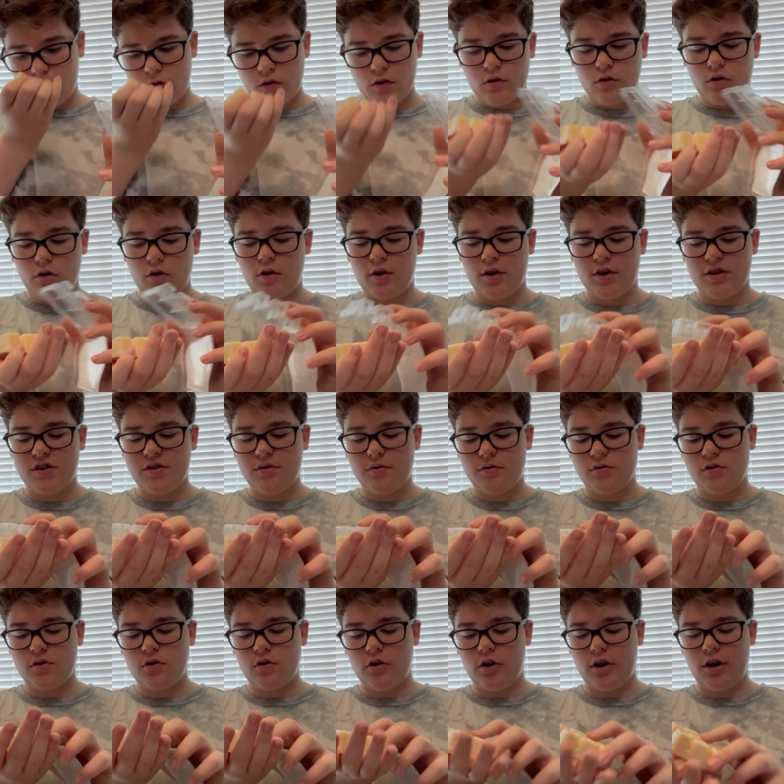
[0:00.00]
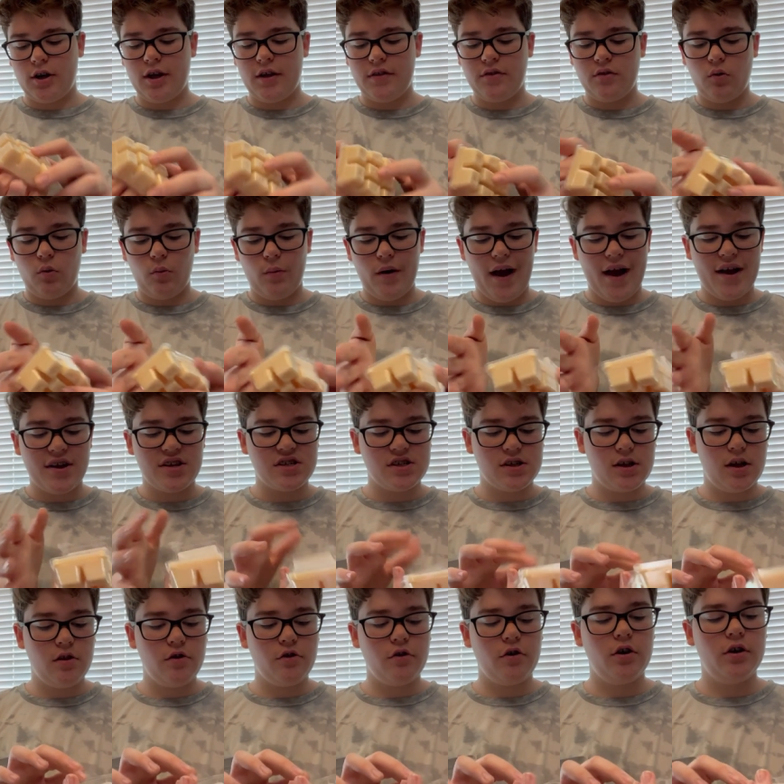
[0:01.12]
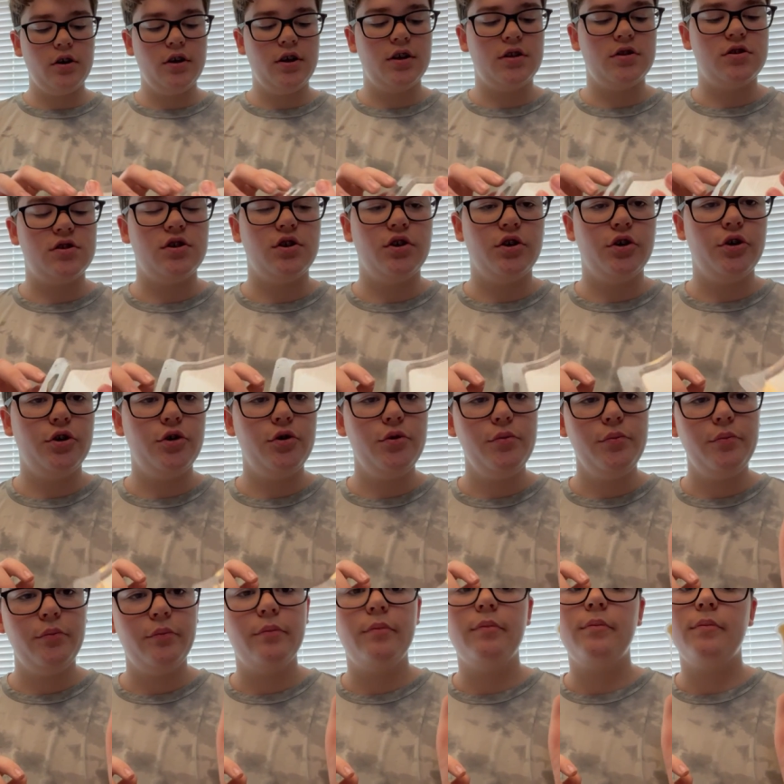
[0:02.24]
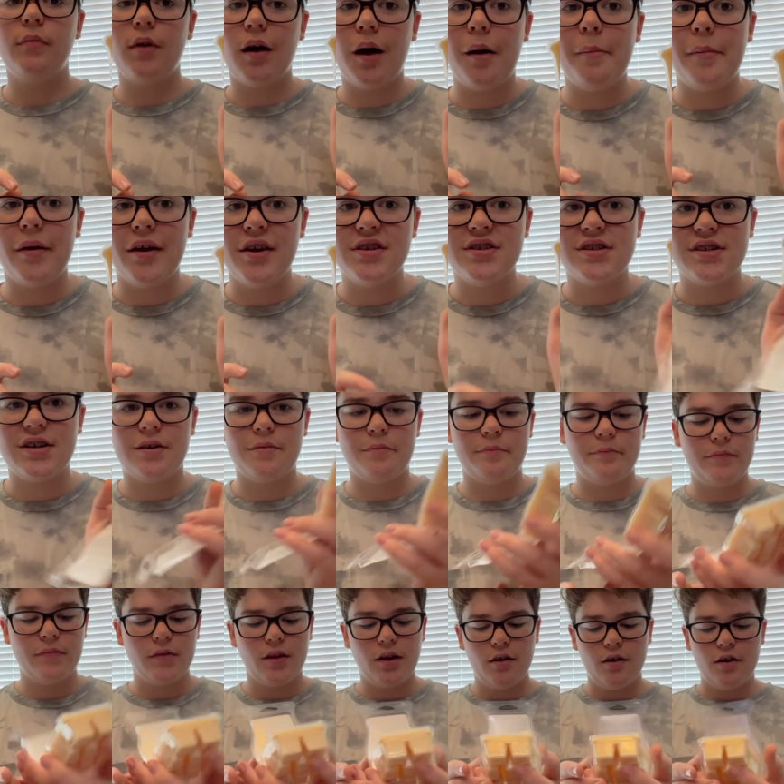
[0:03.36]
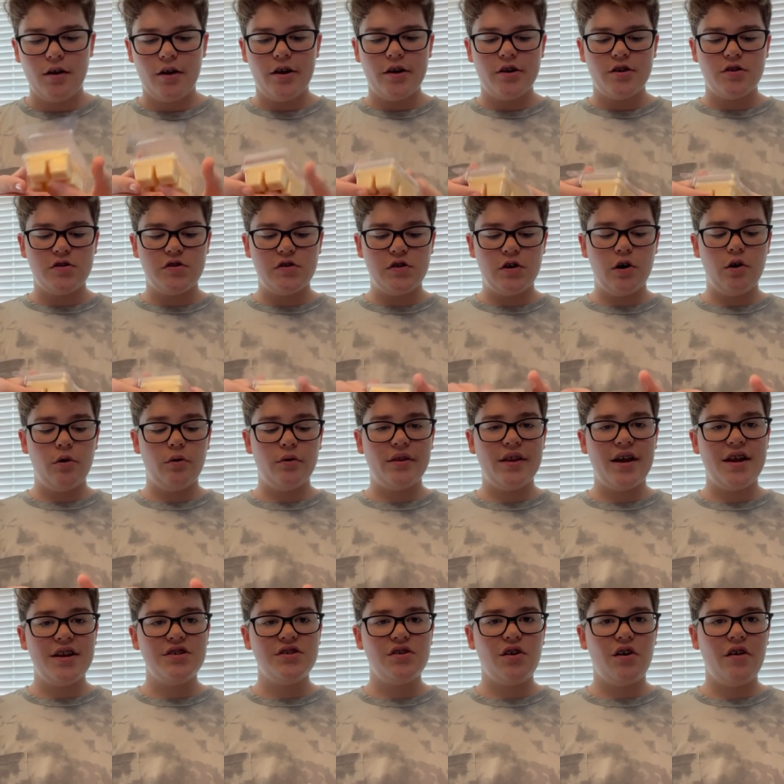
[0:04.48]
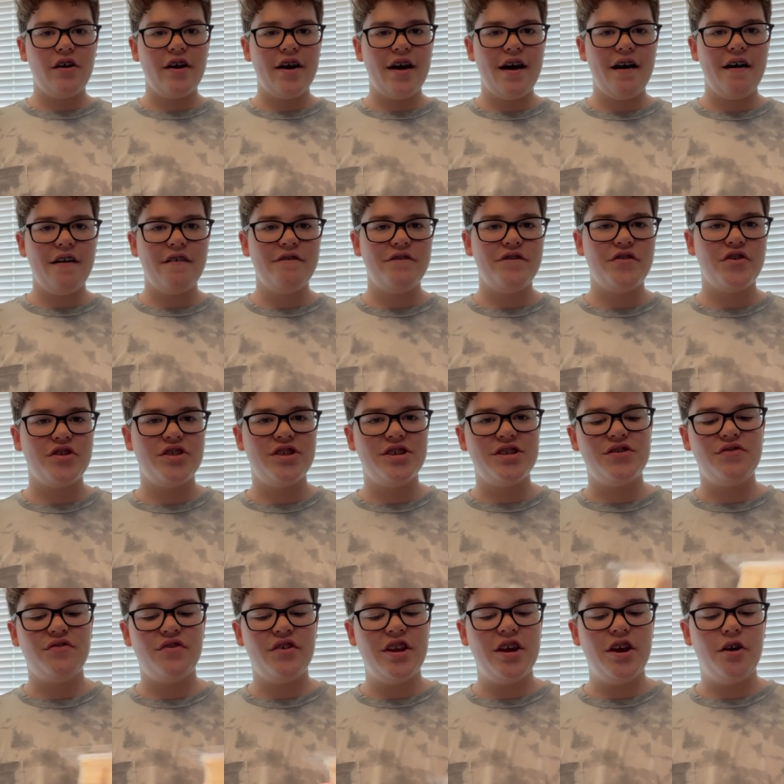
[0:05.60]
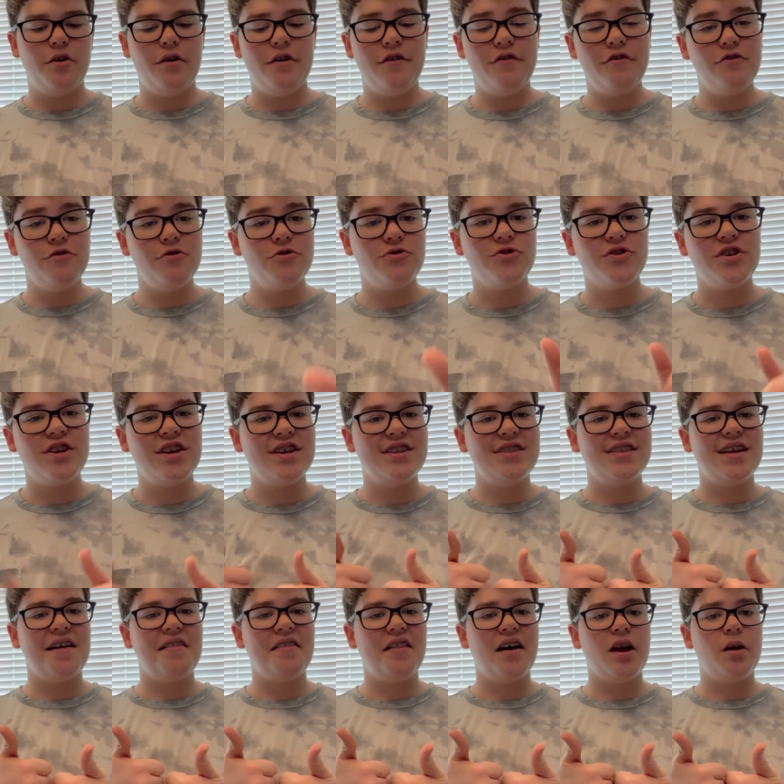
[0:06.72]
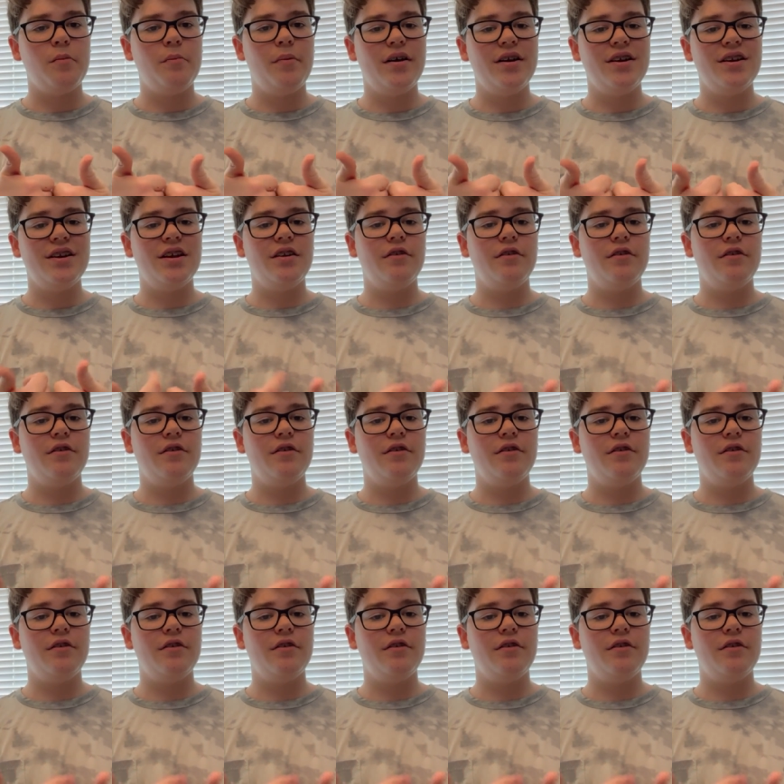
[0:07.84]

Ugh, it smells so good. And the wax color on it too. Amazing. So that is all I have for this video. If you enjoyed, hit that like button.